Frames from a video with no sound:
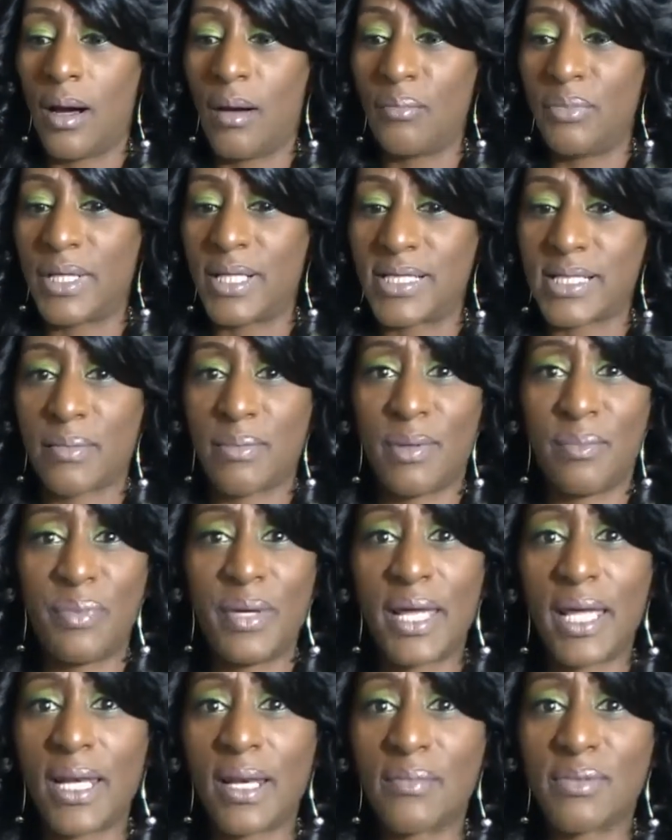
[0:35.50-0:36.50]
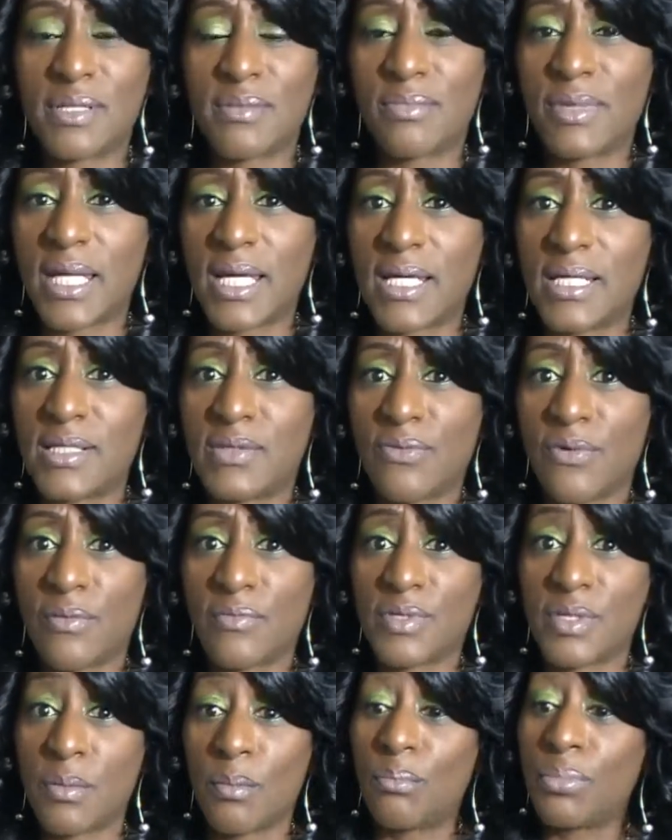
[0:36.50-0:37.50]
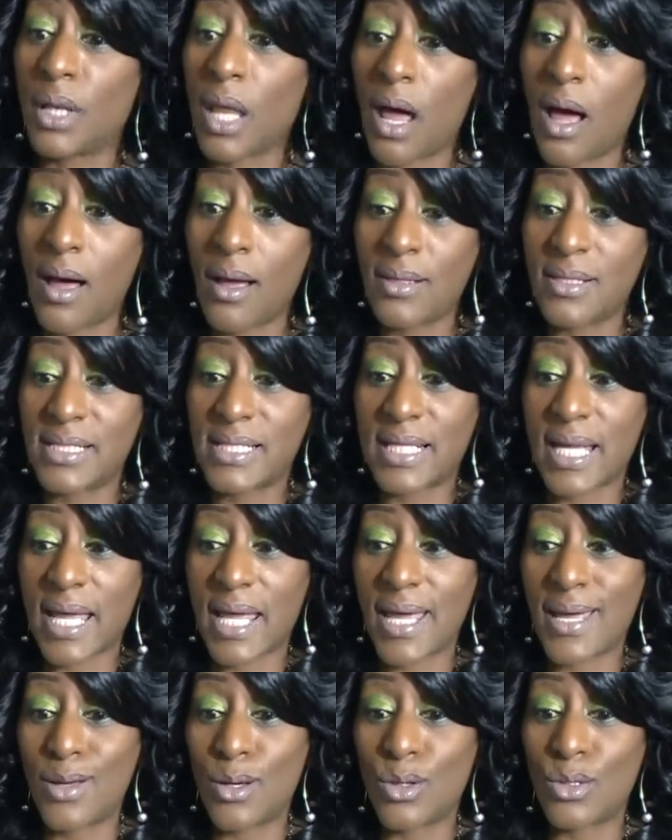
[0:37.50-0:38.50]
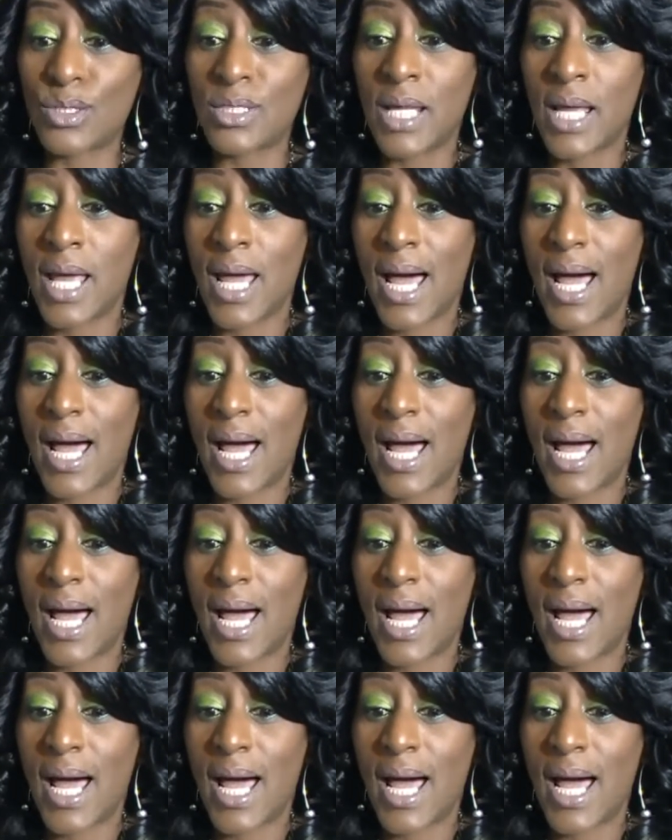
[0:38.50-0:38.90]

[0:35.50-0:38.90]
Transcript: because I've been picking up some things from some blog sales.